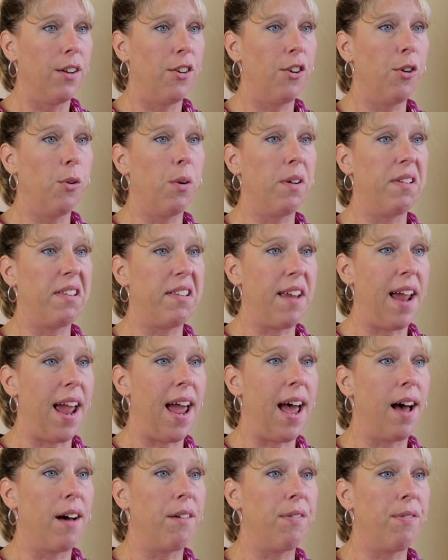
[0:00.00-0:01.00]
to a
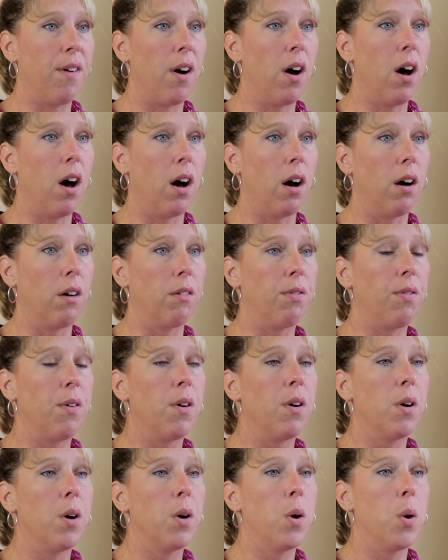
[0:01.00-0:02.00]
staff of
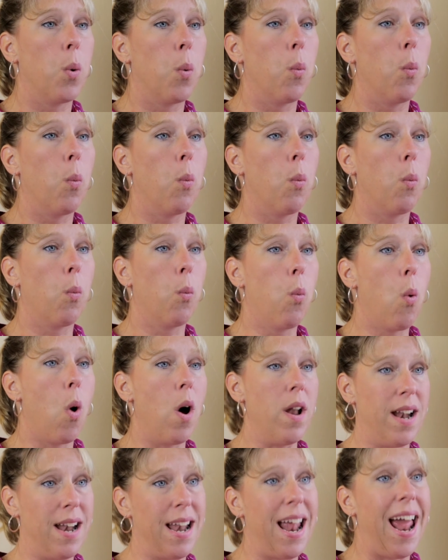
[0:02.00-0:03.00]

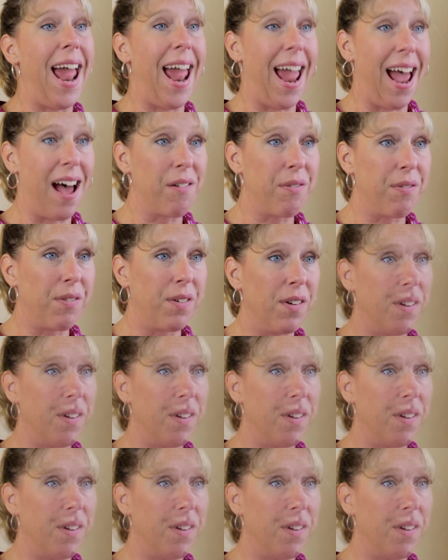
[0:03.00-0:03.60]
one and a half.